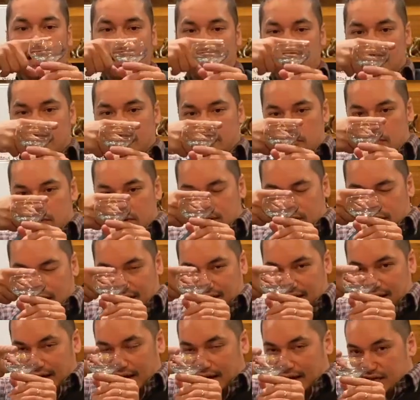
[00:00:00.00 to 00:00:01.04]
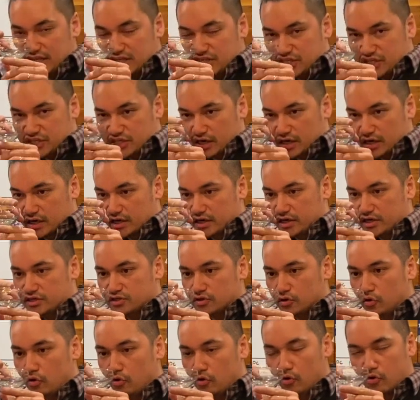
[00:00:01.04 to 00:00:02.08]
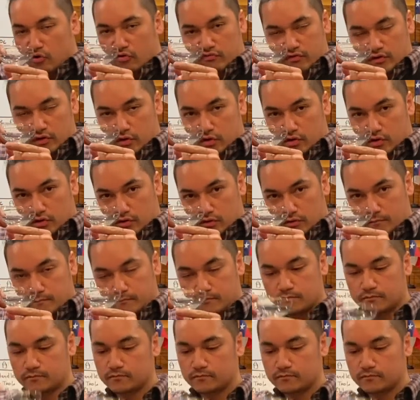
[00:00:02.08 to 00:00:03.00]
like you want like ice shards all over